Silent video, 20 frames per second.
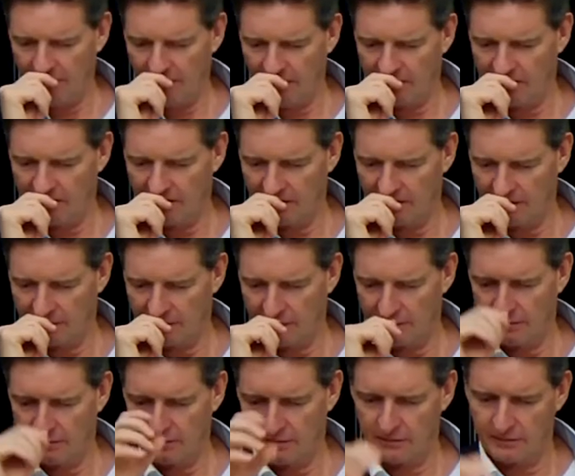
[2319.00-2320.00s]
think that
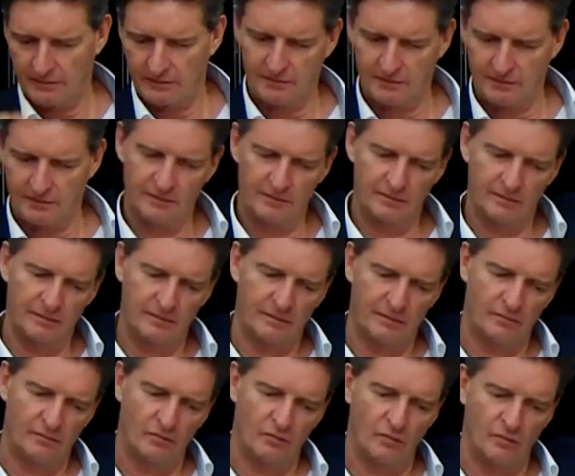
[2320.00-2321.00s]

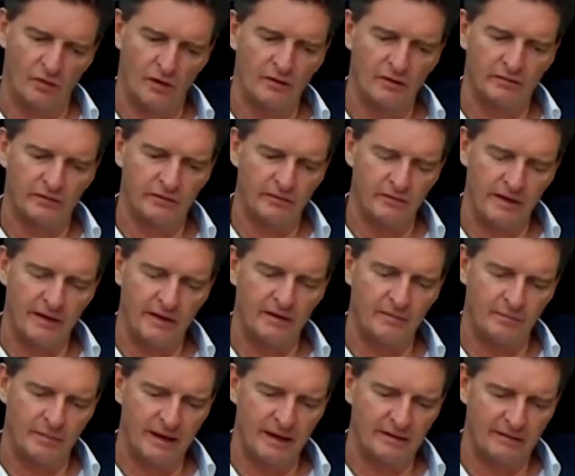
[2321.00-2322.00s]
one of the
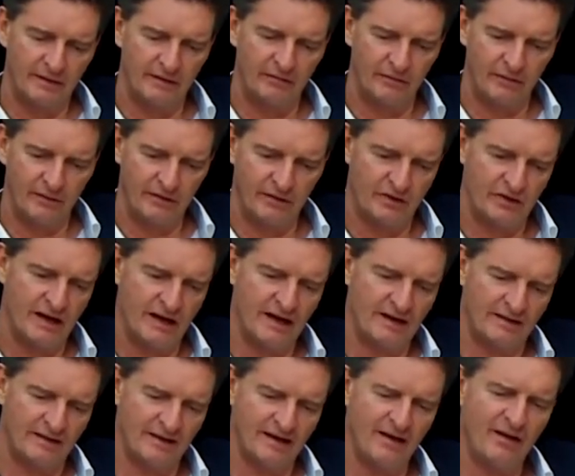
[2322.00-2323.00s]
very big
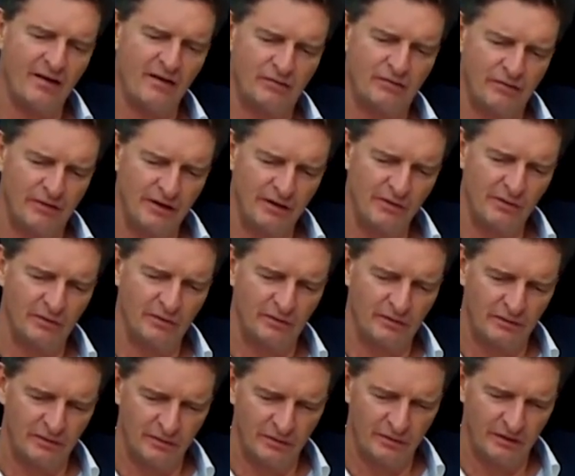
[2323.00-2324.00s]
differentiators, there are a few who
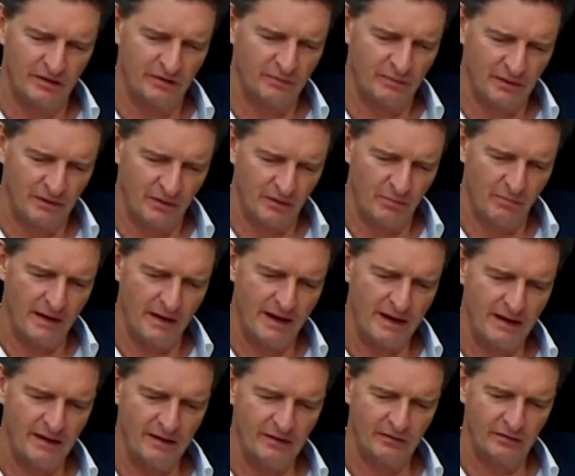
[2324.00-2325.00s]
do this, but not
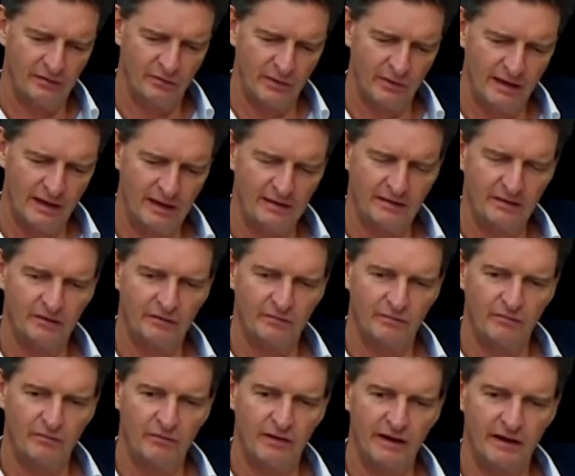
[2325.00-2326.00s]
many, is really this
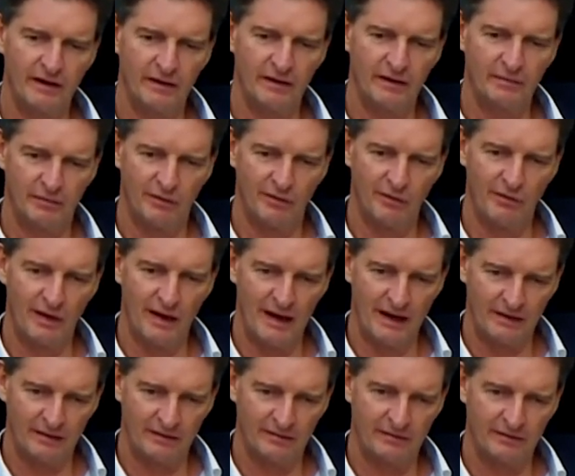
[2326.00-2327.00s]
very
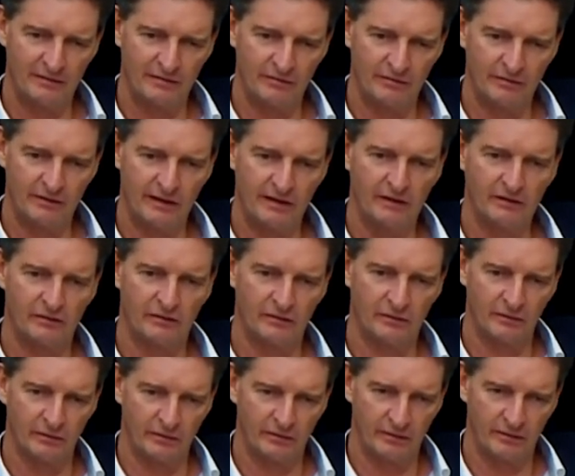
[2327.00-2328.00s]
proactive deal
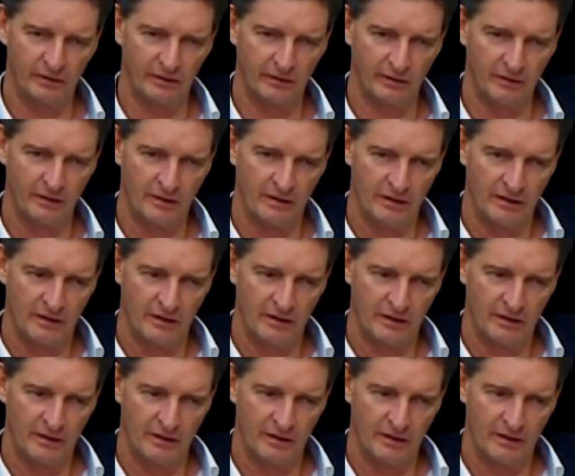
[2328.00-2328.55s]
sourcing.